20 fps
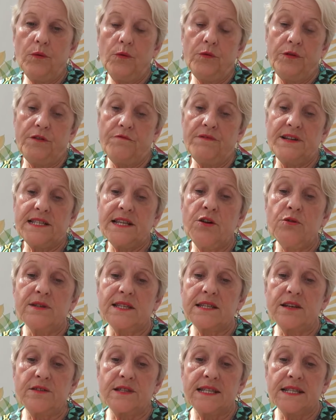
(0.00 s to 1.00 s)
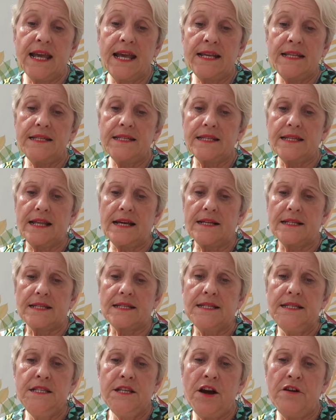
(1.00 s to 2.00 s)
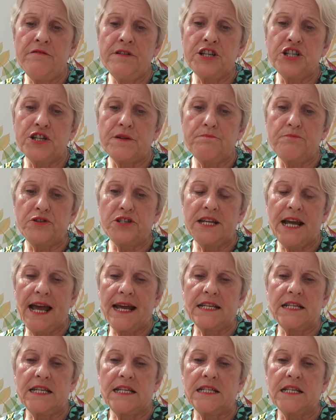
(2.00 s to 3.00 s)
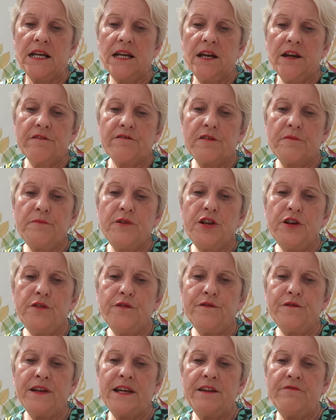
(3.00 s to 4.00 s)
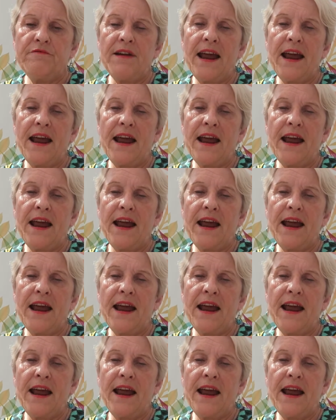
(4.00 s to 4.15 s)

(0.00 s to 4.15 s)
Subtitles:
the results are skins that's nourished and protected from UV